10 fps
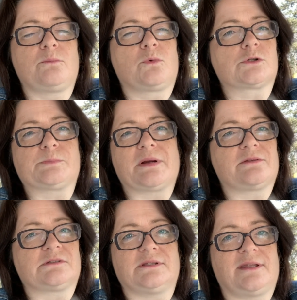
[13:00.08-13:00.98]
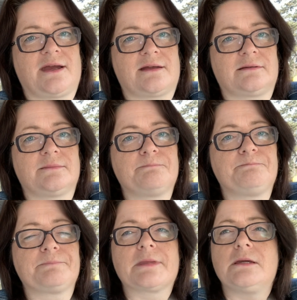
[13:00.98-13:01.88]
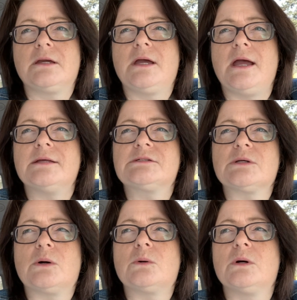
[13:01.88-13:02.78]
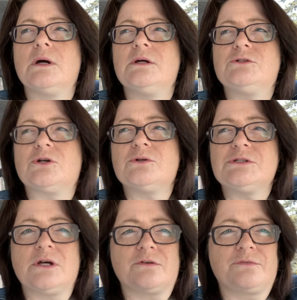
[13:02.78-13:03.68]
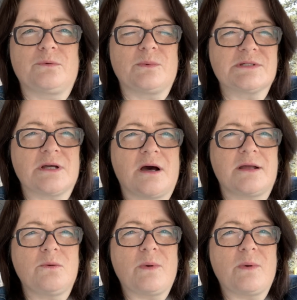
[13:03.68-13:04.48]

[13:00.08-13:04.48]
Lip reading: get worse brothers than that. And so Joseph was on a